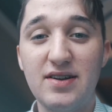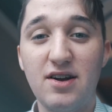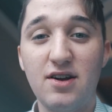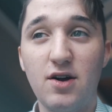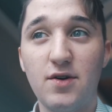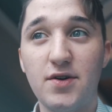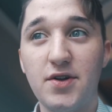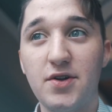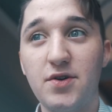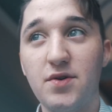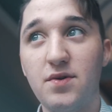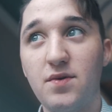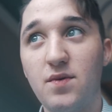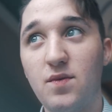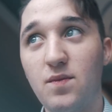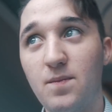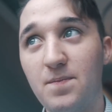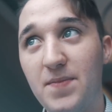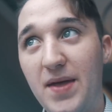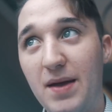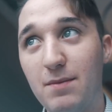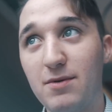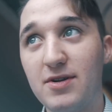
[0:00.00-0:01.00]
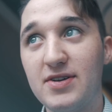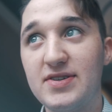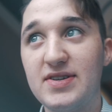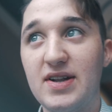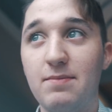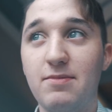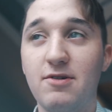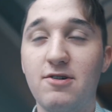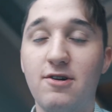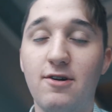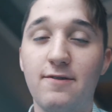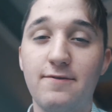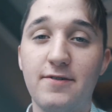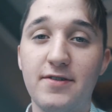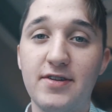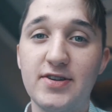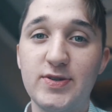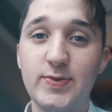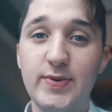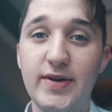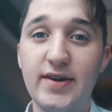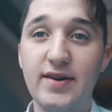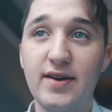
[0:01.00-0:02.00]
Are you able to set up a call for
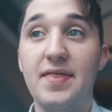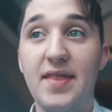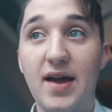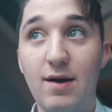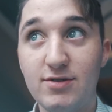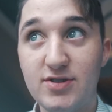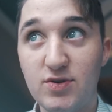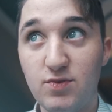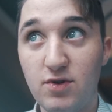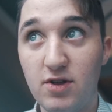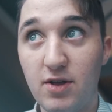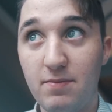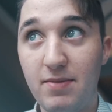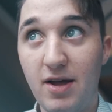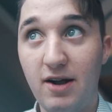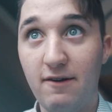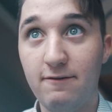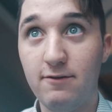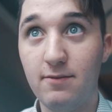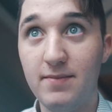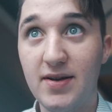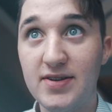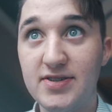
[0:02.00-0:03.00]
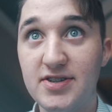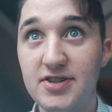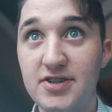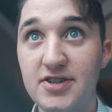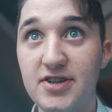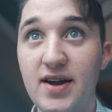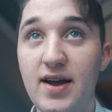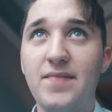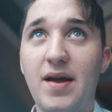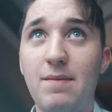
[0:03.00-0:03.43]
this week? And that was a really powerful message.